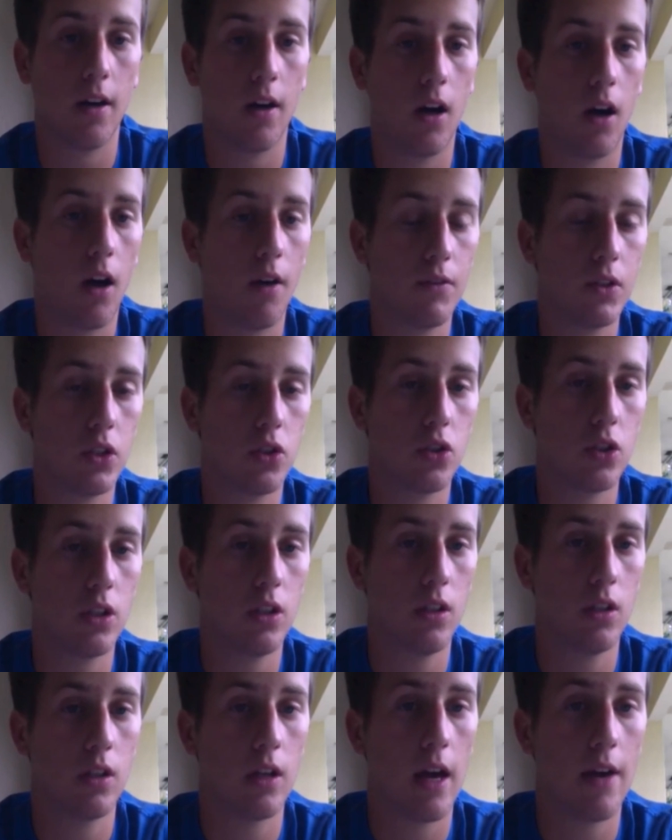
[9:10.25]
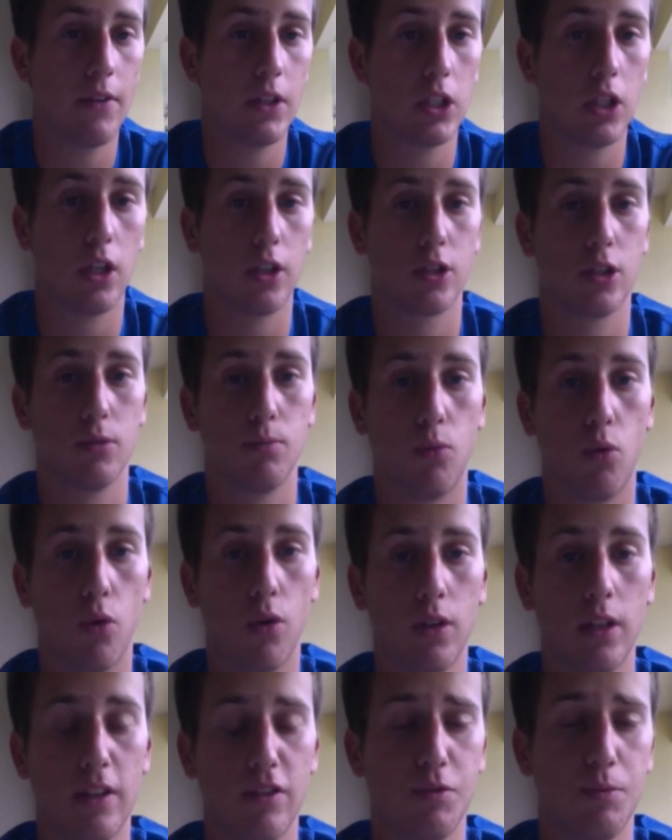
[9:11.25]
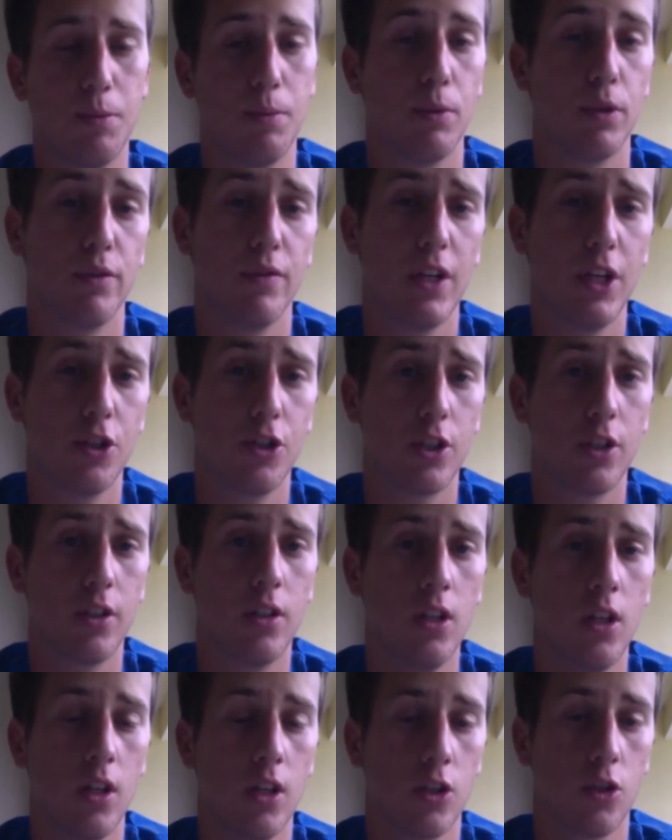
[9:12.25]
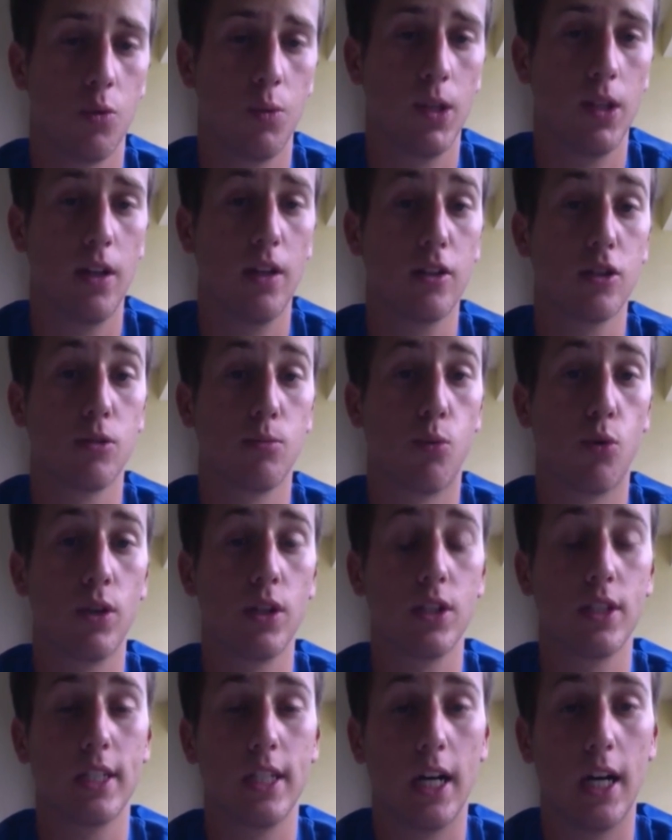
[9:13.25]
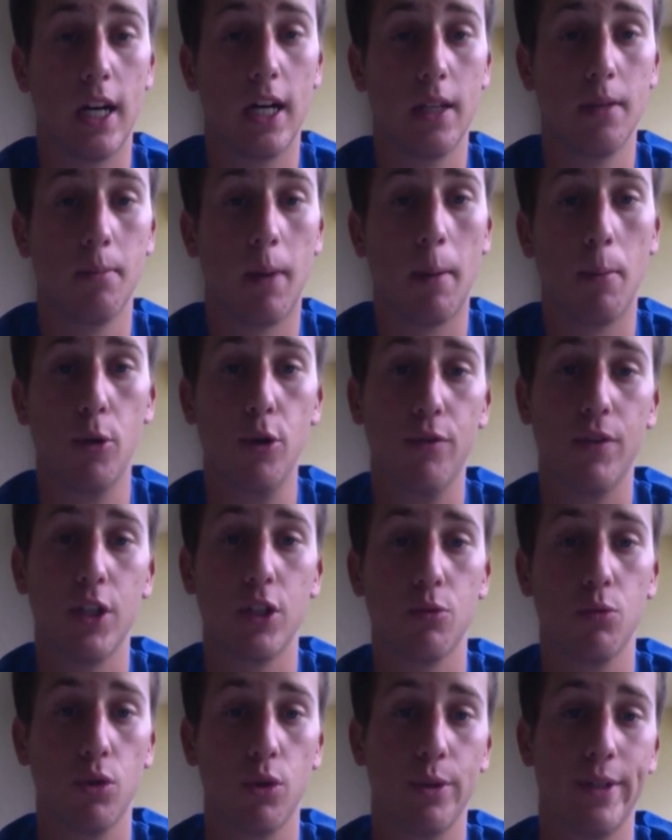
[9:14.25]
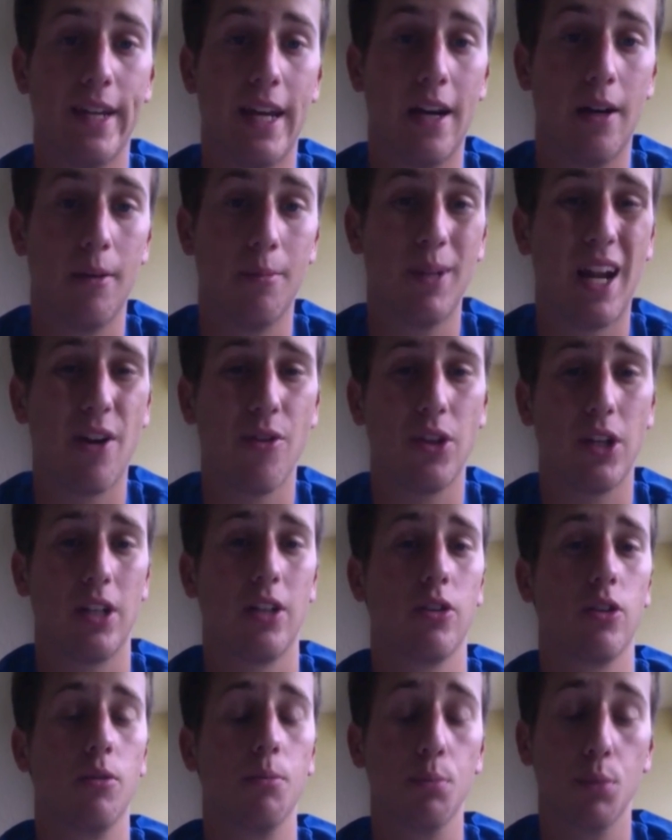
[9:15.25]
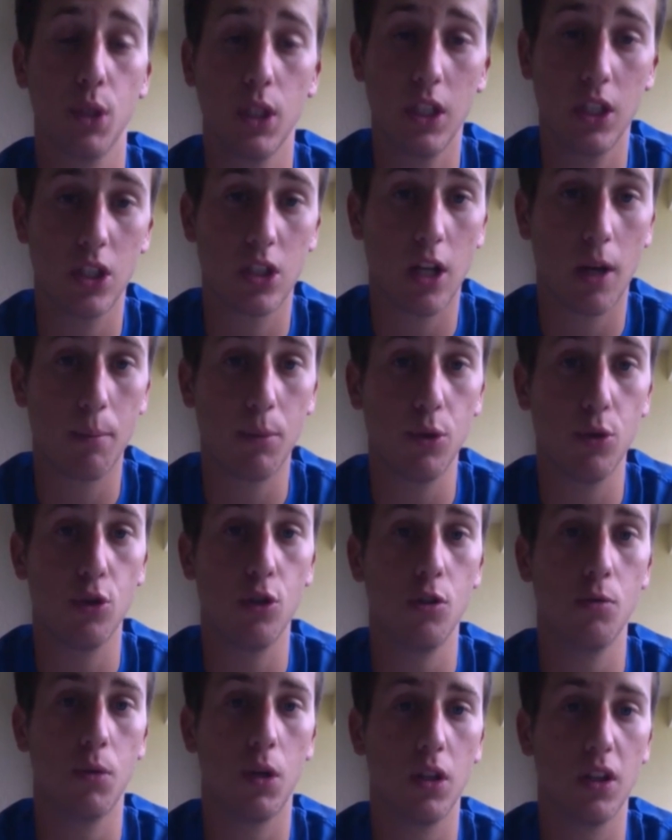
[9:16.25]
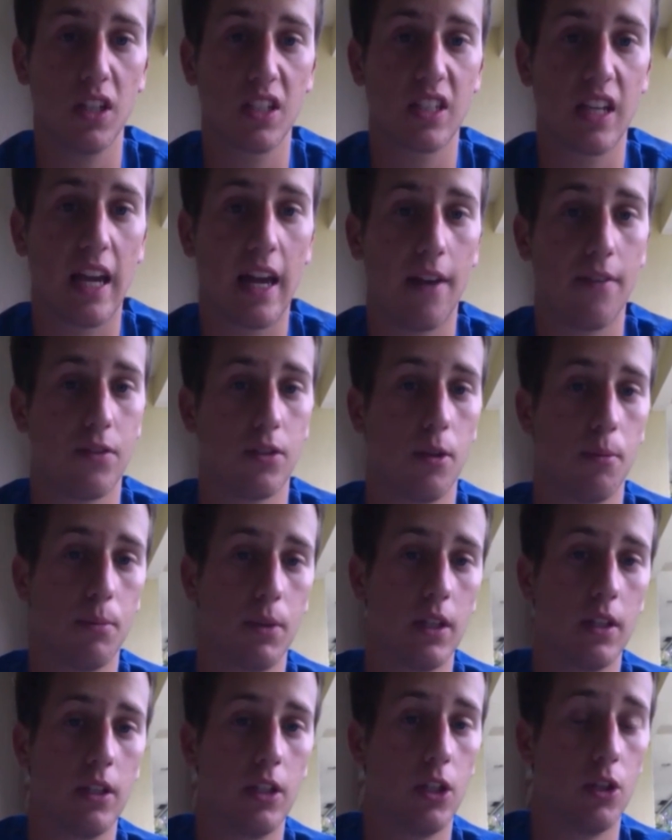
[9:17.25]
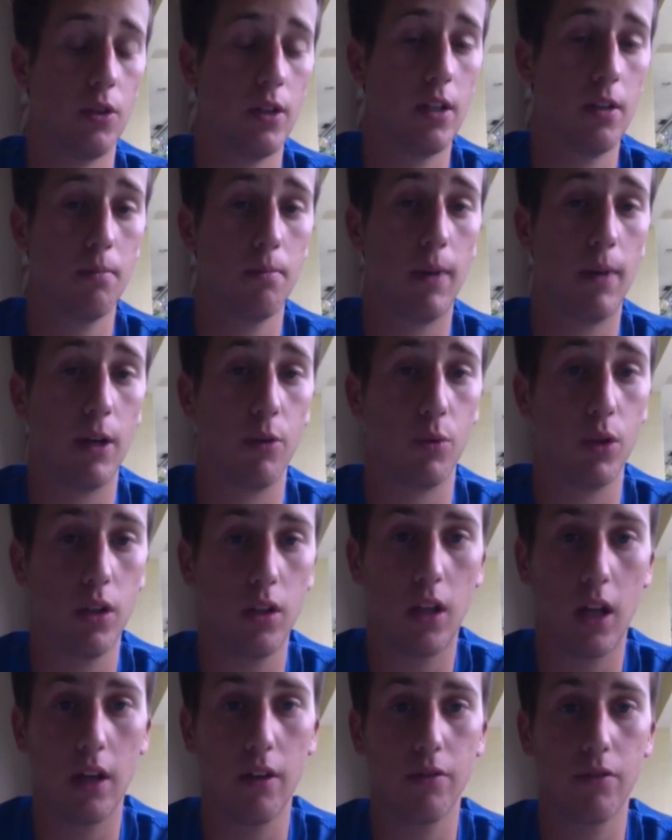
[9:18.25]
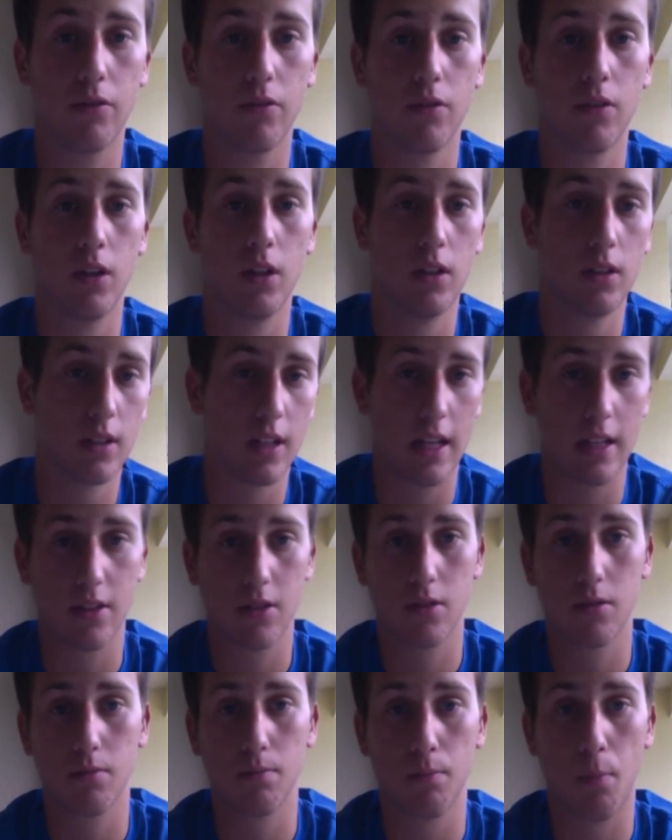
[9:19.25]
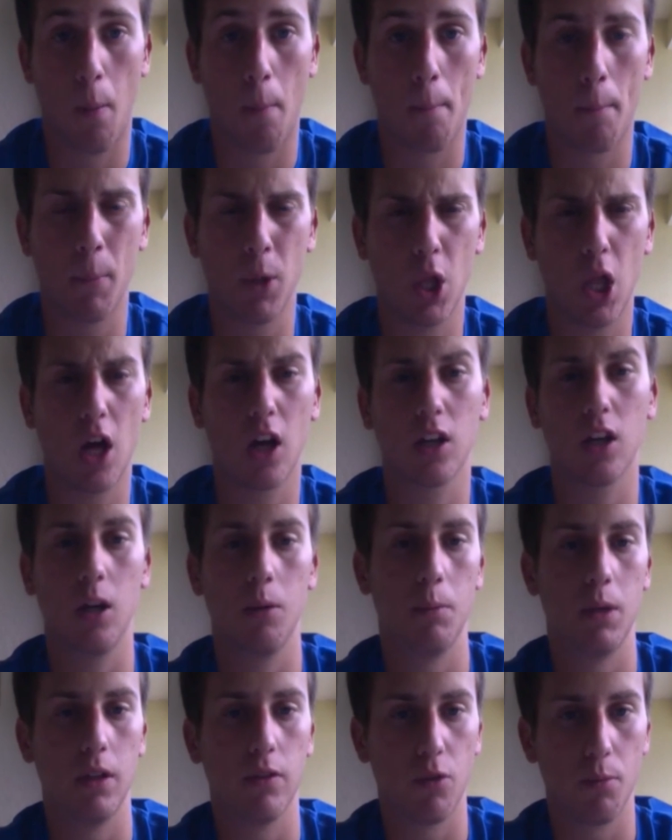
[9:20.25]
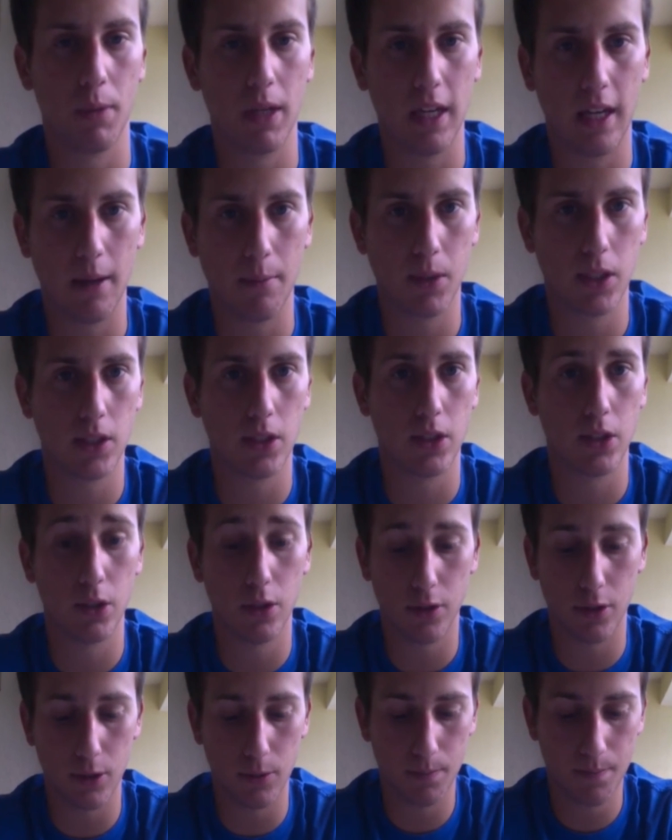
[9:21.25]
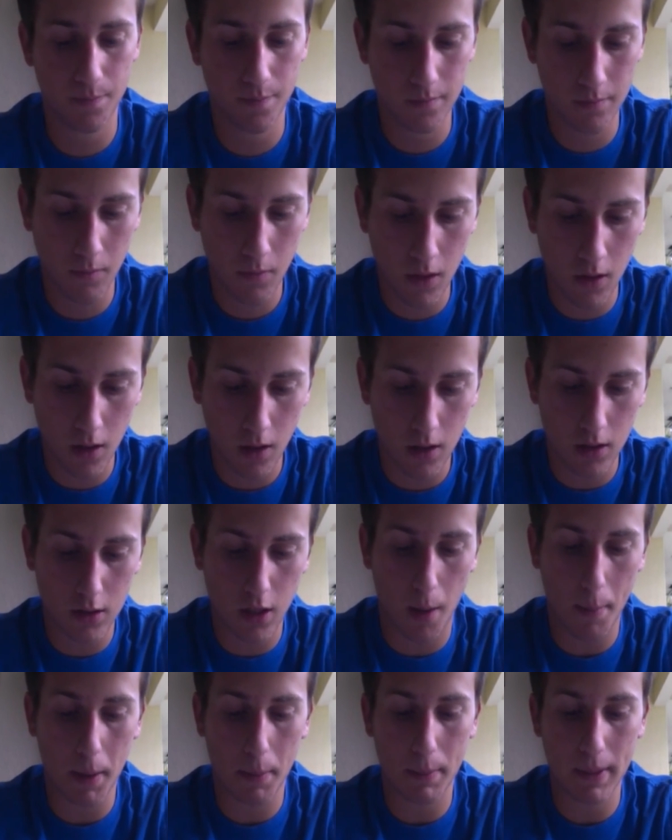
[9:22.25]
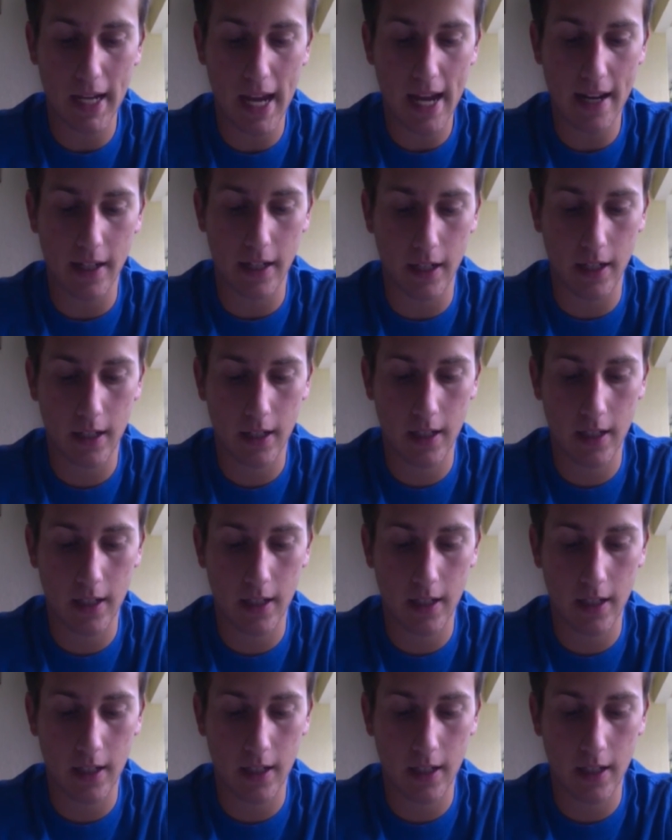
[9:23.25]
Obviously, having a lot of support gives me motivation. So when that support is gone, my motivation will go down. But I don't think I'll completely stop YouTube unless I have something, in my real life that's blocking me from being able to do YouTube. Atomic Banana.